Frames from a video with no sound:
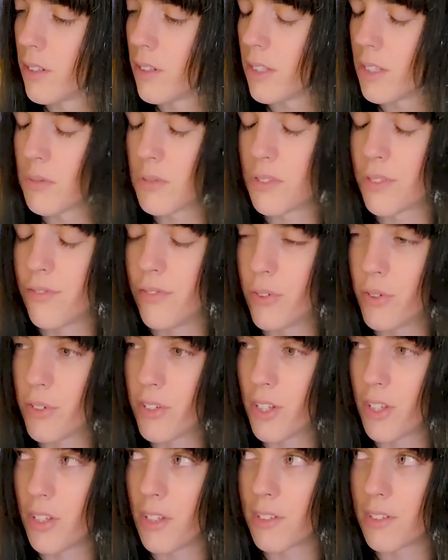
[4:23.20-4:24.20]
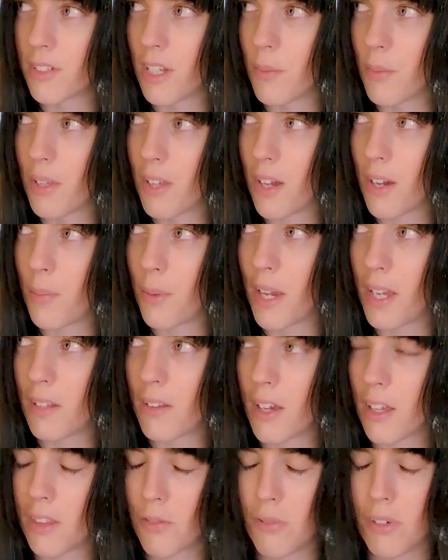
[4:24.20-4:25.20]
$4 and I paid
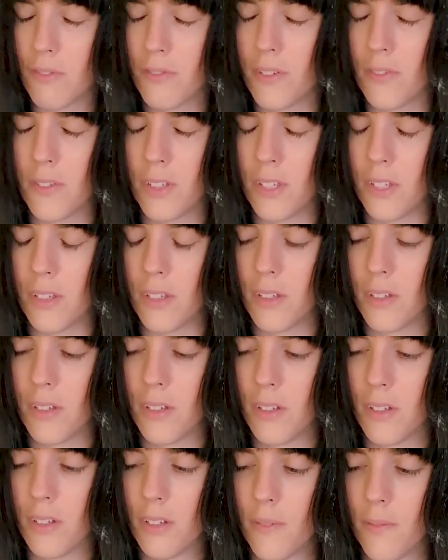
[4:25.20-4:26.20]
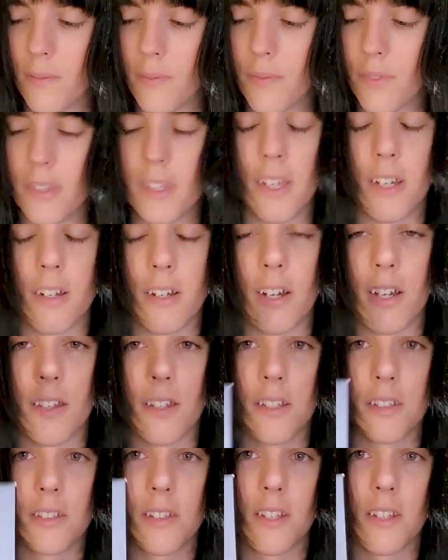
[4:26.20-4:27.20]
like $3.50. Yeah, I
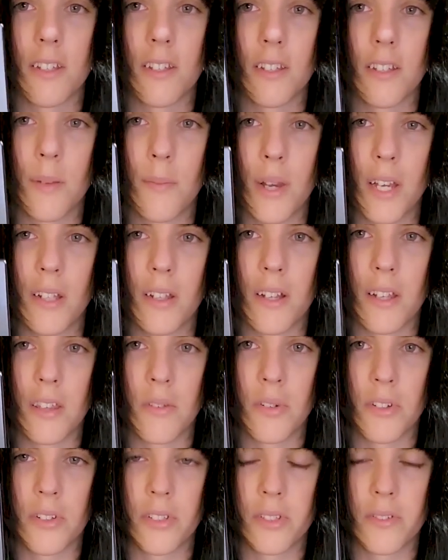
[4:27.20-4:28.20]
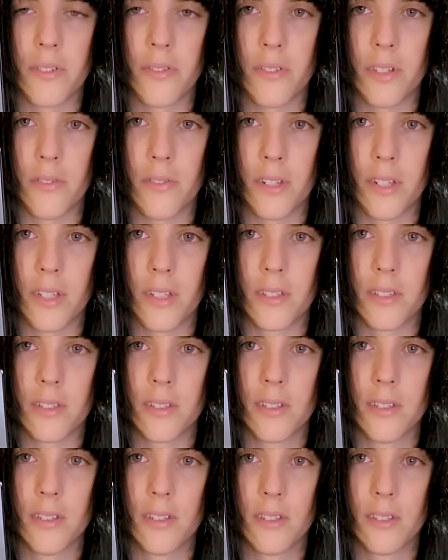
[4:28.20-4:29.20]
think I paid like $3.50 for
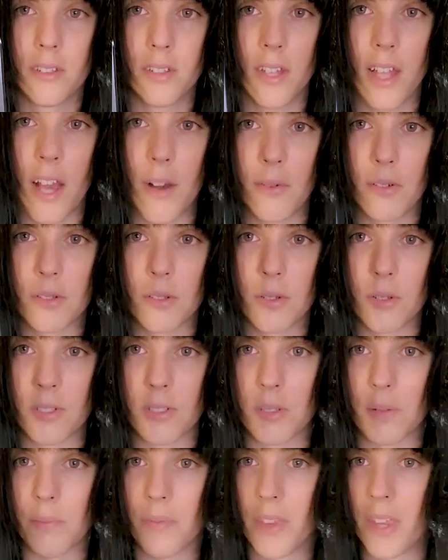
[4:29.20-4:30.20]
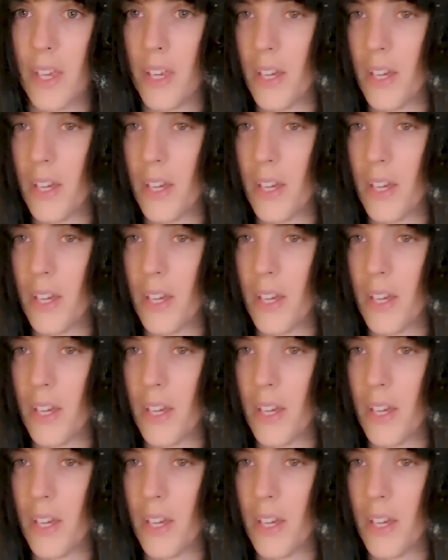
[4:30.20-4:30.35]
this. So that was awesome.